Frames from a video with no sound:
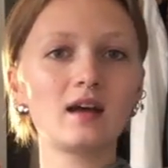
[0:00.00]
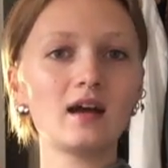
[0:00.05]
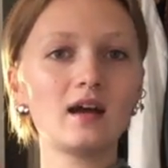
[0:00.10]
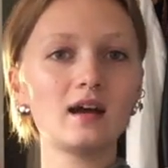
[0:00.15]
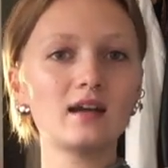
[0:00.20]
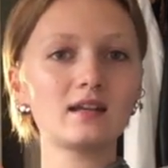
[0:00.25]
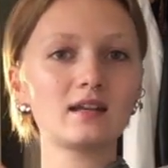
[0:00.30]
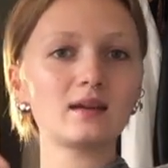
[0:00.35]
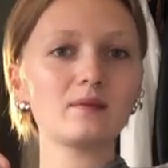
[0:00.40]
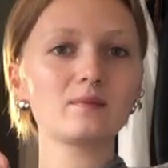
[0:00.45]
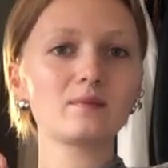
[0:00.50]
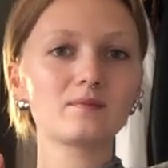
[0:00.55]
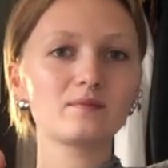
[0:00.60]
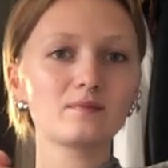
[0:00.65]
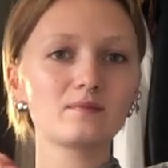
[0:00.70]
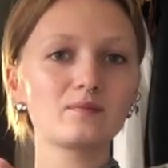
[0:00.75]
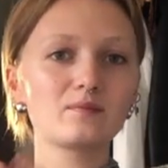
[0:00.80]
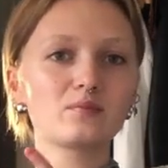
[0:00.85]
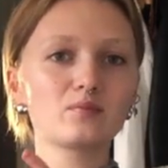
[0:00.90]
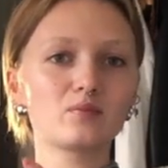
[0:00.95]
And
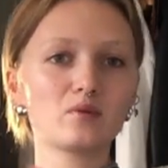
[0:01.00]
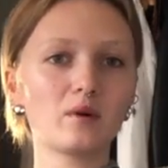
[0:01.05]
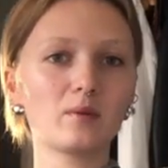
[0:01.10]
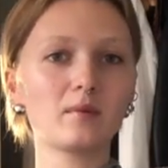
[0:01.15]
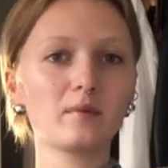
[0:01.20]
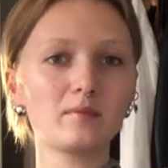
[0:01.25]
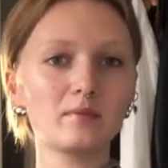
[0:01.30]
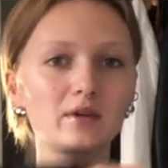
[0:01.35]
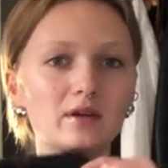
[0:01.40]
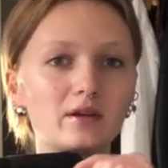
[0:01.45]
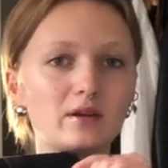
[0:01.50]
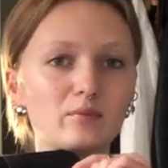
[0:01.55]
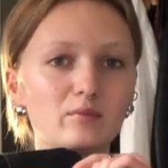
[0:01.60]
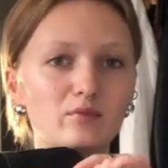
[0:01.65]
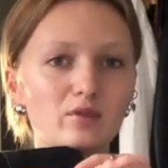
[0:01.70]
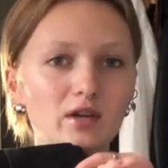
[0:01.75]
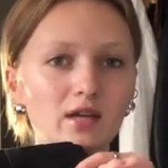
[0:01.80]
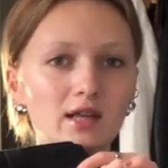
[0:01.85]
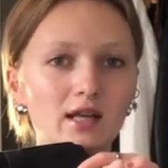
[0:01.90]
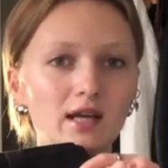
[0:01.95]
I'm probably gonna
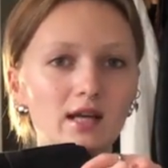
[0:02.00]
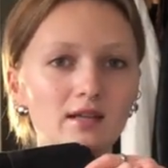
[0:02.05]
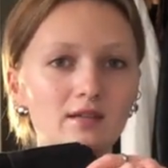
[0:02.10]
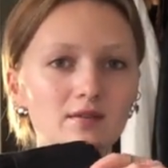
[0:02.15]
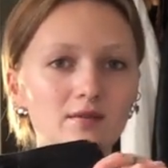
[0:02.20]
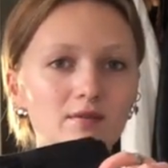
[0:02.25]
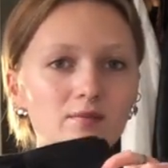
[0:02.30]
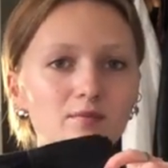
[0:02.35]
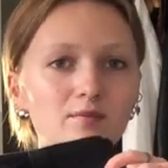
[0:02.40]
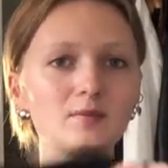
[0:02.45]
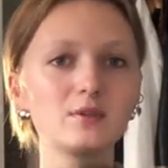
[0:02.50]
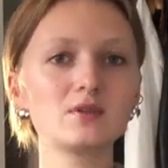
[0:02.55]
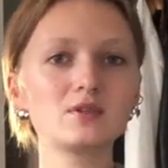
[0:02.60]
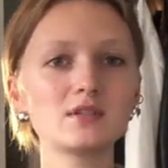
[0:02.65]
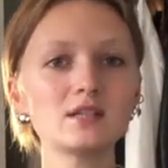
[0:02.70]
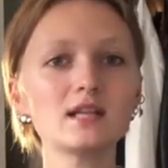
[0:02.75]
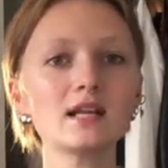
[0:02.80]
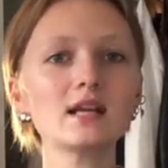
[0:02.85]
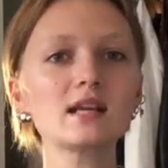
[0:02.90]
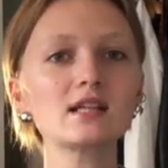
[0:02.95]
bring that but you
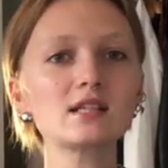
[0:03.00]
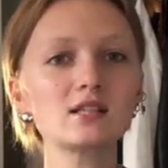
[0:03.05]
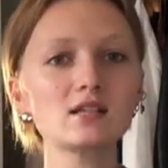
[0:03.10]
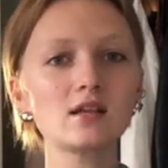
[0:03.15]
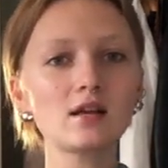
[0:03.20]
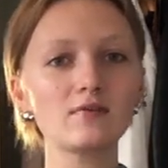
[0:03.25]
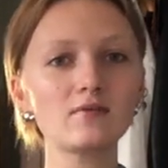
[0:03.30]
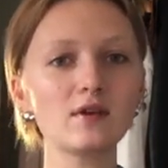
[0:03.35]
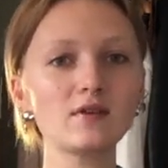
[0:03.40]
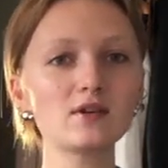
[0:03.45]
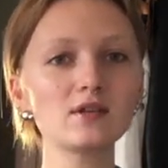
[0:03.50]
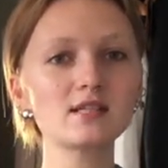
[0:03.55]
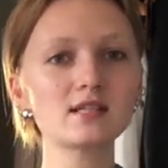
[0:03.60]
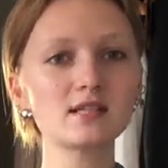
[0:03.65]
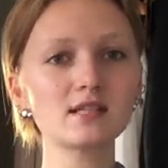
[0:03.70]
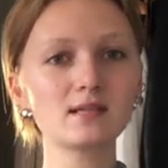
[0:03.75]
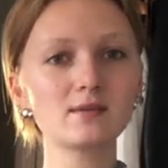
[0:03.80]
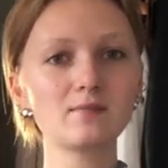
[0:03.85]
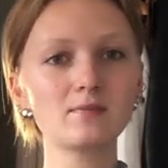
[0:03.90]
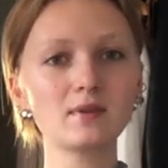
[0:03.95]
see, like, it's not very
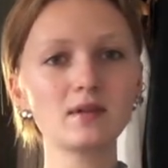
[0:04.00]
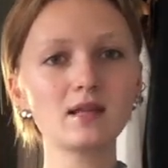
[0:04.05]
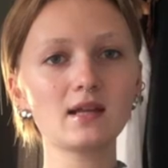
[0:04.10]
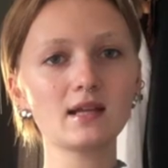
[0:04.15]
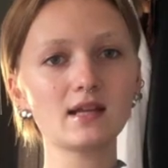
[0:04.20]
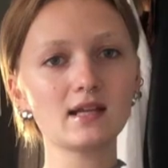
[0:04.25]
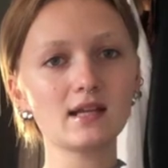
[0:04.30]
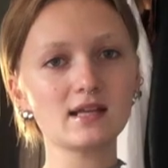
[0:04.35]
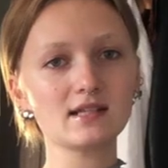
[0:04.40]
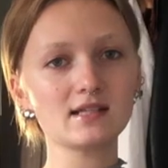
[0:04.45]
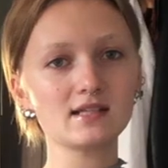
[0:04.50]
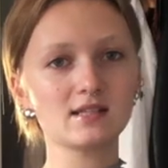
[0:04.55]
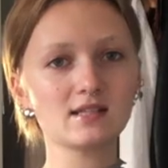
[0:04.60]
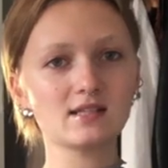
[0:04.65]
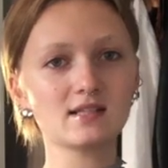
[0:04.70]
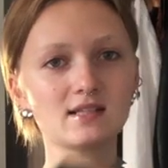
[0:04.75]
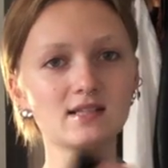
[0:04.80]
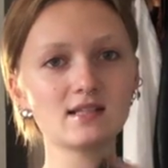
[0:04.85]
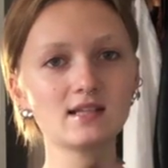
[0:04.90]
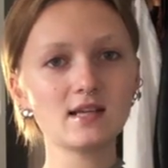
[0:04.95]
simple. Like, it has a
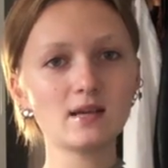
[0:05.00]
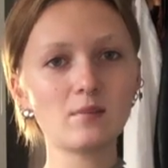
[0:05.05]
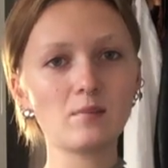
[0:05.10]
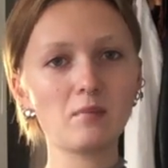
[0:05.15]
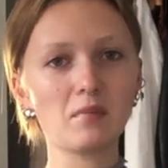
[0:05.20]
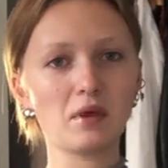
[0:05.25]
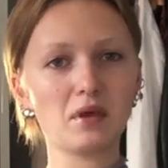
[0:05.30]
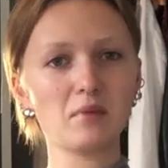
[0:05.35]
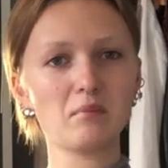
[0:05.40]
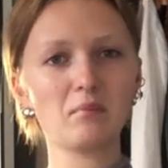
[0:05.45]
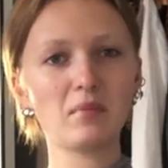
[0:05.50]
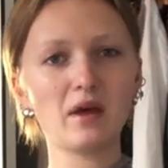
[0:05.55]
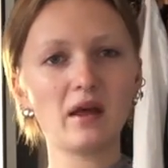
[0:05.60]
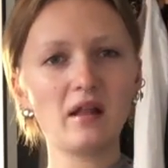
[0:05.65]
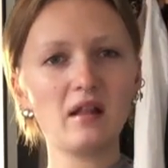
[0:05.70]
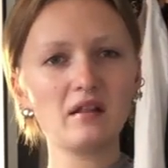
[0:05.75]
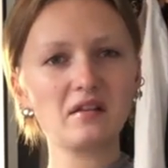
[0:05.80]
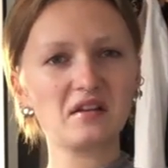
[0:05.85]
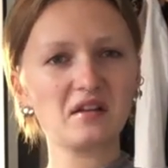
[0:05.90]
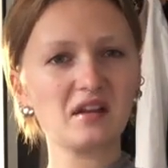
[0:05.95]
zip and a
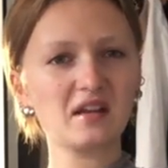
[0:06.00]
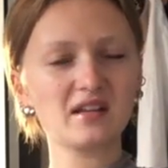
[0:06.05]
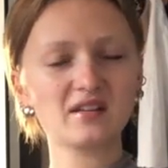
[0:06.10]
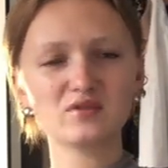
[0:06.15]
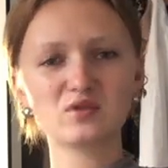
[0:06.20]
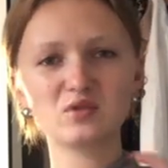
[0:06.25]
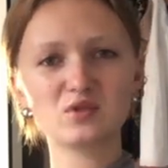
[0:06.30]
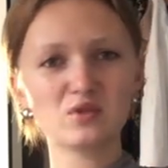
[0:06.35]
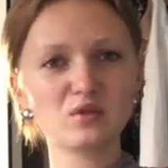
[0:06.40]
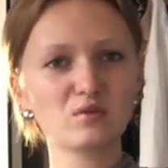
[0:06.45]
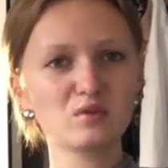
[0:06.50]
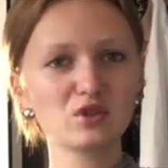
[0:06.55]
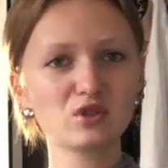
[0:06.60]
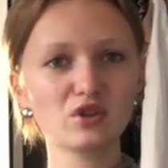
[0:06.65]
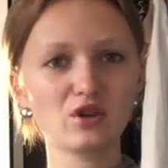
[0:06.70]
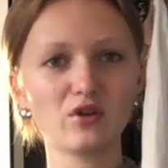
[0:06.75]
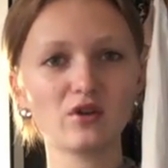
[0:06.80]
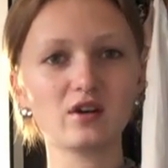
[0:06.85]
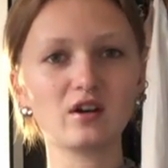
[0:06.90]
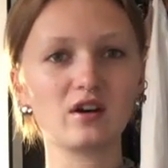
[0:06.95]
belt and, like, there's so much
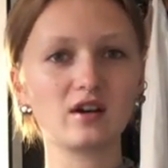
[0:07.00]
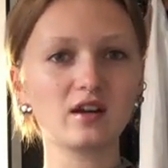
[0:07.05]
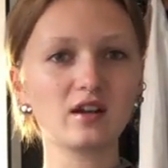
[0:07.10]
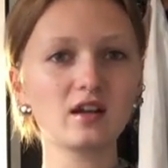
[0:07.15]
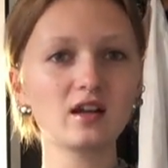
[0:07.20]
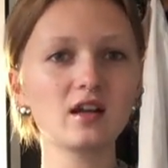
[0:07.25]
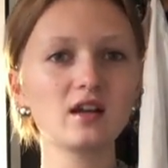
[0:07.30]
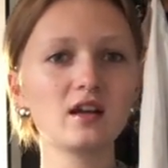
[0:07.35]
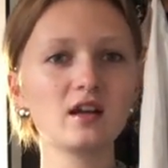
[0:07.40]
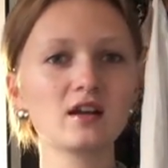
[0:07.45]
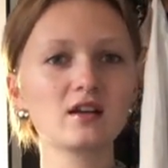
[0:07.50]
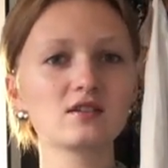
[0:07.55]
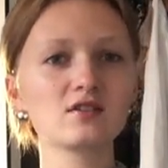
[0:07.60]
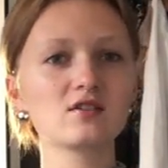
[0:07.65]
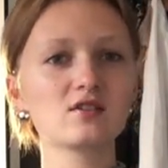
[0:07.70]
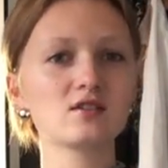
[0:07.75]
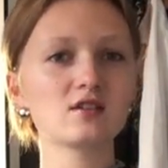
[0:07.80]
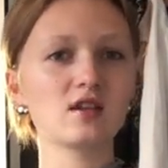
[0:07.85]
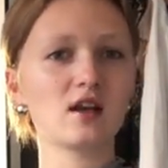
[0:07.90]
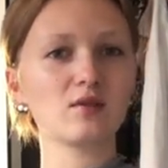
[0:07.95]
going on. So
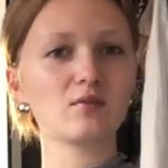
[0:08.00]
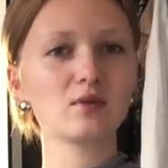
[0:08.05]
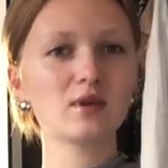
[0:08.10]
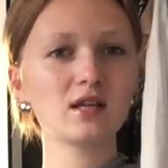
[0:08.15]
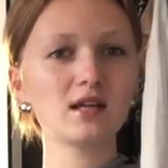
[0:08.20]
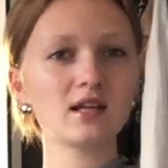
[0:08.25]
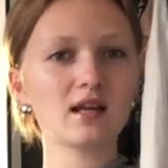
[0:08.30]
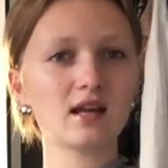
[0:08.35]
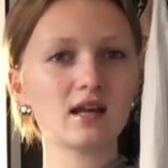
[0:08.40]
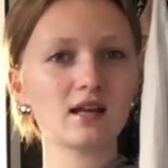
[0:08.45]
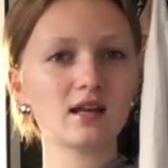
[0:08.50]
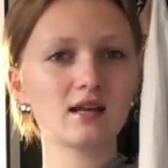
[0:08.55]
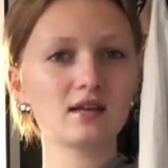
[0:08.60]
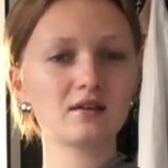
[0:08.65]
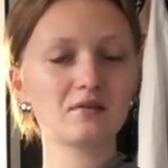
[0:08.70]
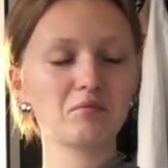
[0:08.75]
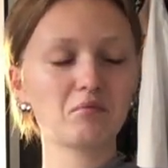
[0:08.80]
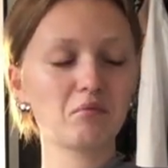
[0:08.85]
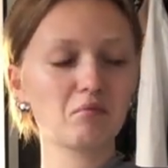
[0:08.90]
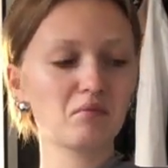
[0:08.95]
it's not really, like,
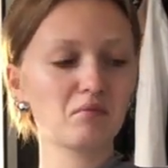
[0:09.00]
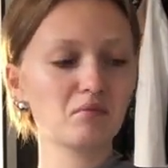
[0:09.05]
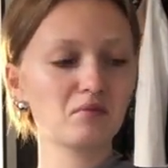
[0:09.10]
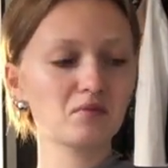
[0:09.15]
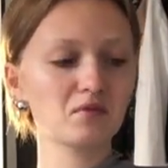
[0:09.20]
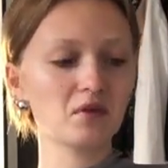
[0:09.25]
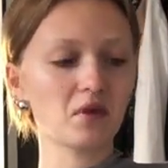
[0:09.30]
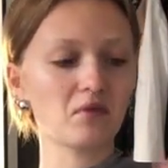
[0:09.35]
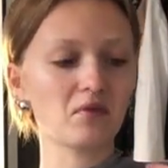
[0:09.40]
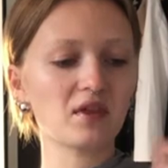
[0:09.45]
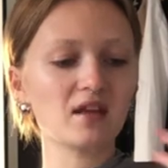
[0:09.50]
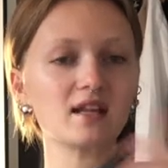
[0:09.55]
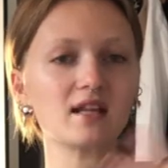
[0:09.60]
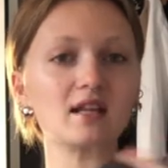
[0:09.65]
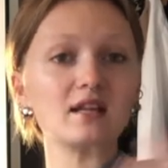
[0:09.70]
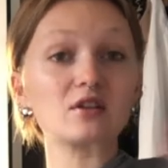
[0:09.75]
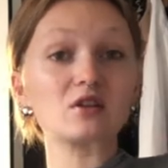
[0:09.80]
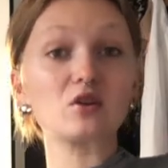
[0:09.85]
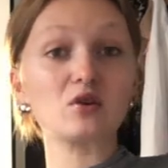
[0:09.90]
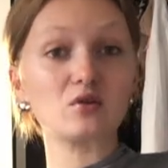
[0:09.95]
something
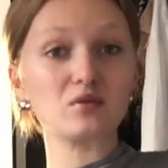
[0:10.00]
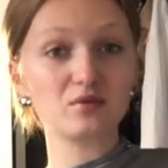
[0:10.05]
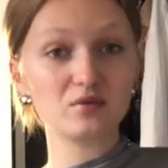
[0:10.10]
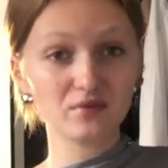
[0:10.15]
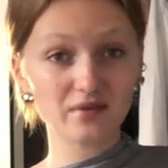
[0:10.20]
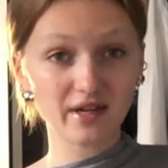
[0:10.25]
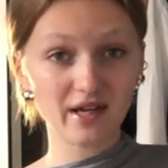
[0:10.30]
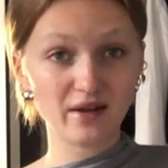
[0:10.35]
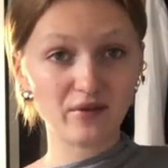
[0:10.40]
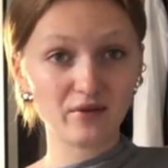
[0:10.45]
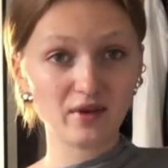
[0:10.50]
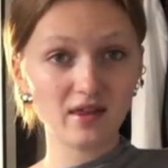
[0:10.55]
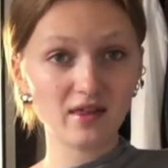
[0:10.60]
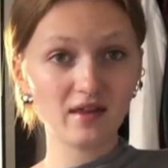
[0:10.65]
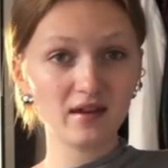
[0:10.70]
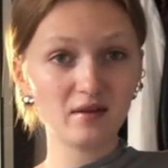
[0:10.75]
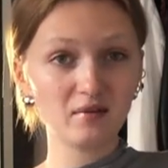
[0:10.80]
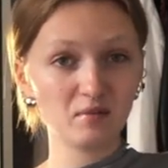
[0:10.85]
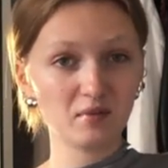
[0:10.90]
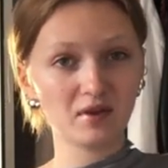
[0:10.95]
that goes with
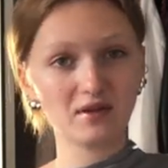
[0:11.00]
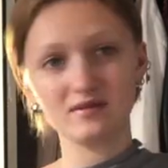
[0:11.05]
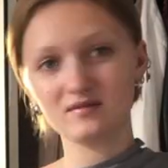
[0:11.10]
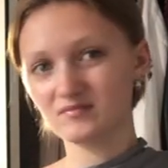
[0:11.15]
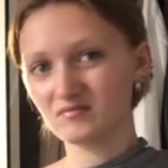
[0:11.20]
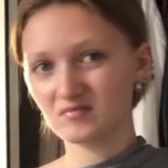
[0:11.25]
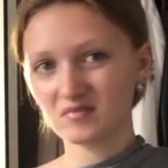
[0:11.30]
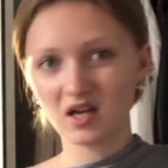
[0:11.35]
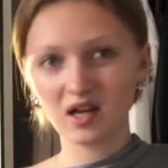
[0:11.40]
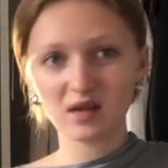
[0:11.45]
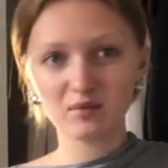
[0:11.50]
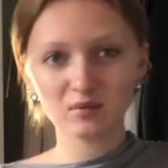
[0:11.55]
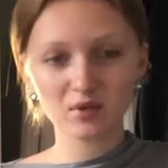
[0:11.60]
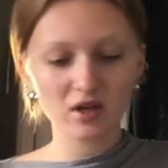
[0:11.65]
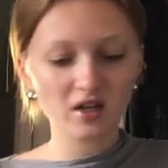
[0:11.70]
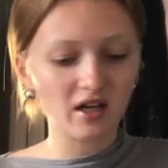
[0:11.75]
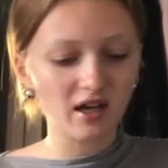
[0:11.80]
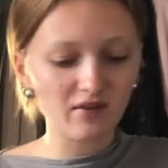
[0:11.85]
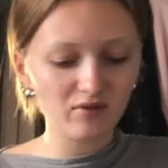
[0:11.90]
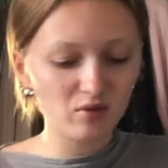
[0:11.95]
everything, but I'm
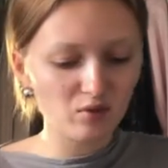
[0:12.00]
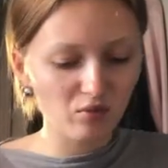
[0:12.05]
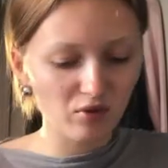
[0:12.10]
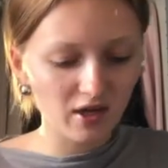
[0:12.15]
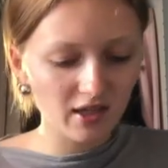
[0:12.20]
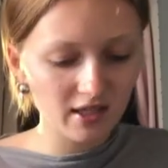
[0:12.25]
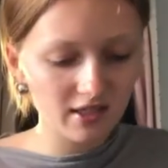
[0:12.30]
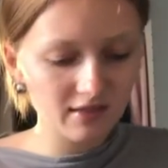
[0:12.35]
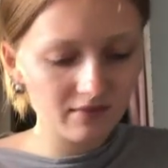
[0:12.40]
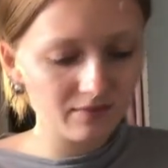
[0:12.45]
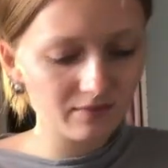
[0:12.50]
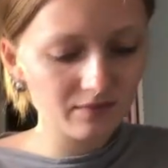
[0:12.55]
gonna have to bring it.